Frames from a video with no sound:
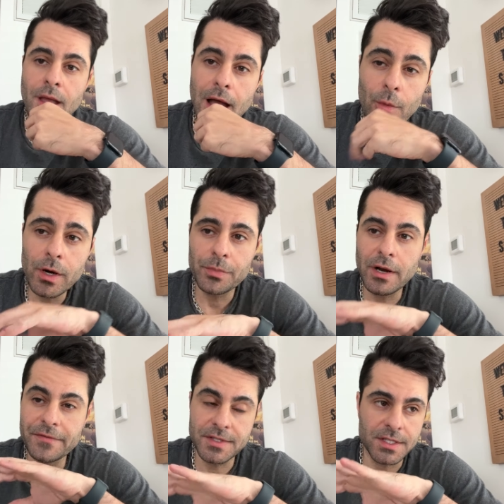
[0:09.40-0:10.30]
I want to
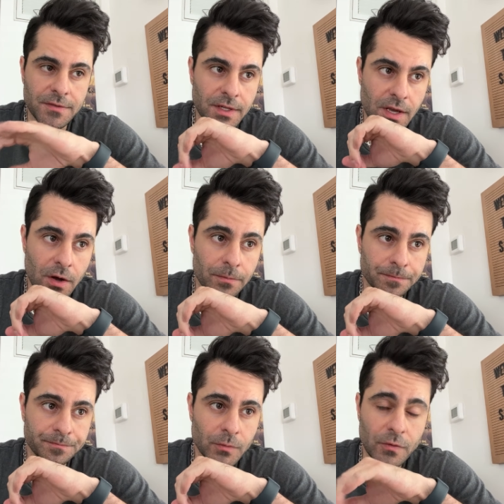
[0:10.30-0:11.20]
preface this video.
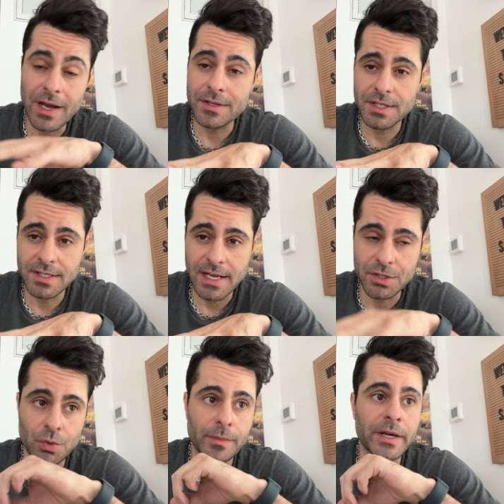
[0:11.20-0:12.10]
You've got a success
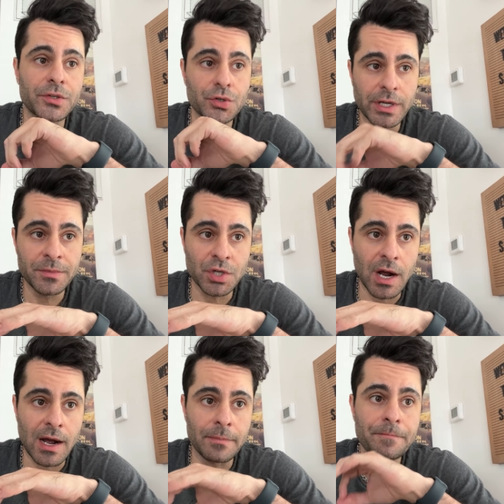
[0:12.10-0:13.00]
story about a dream
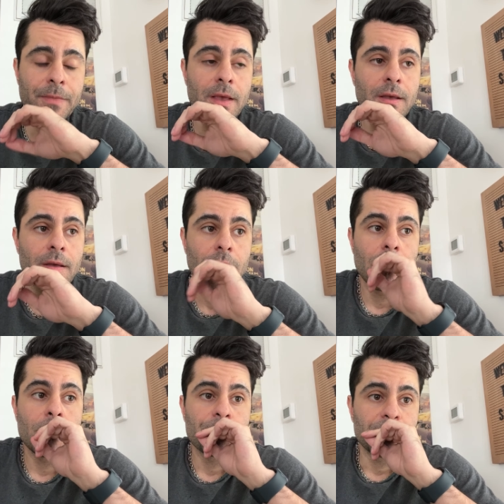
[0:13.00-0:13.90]
job
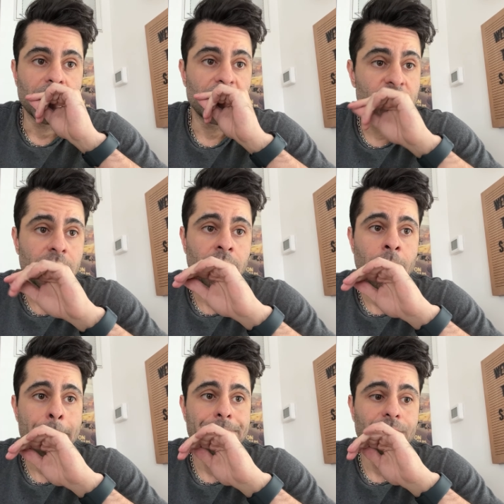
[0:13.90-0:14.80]

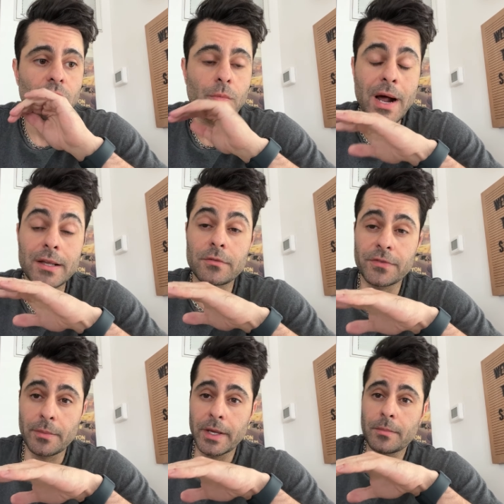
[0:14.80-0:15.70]
using robotic
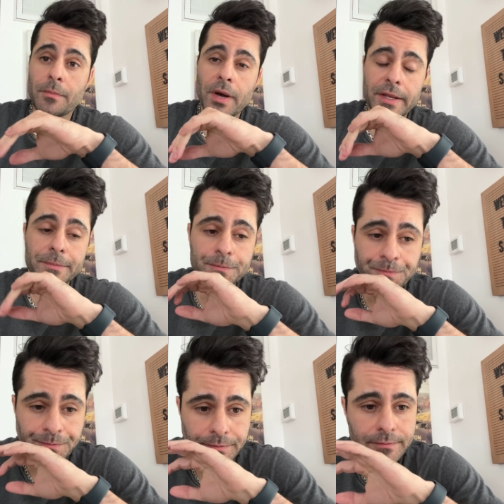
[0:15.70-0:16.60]
affirming, but
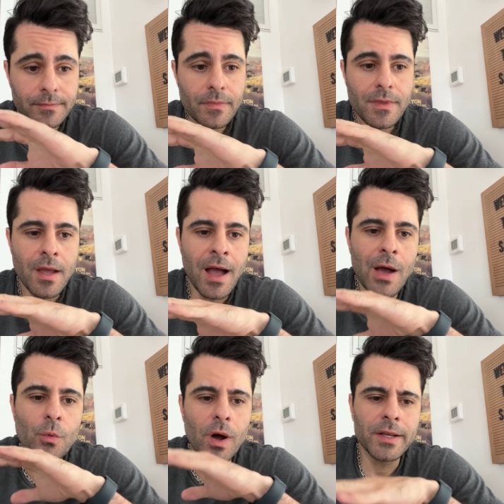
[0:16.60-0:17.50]

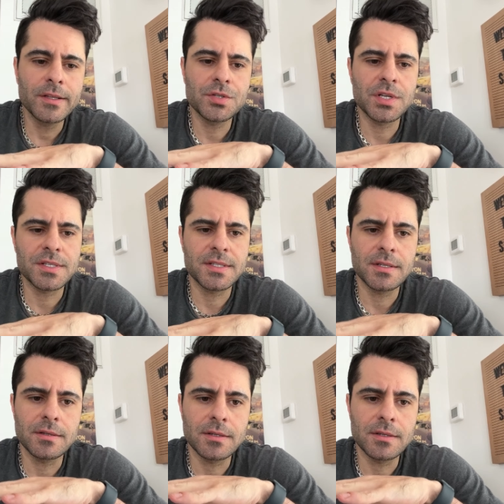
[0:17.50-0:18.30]
I want to just,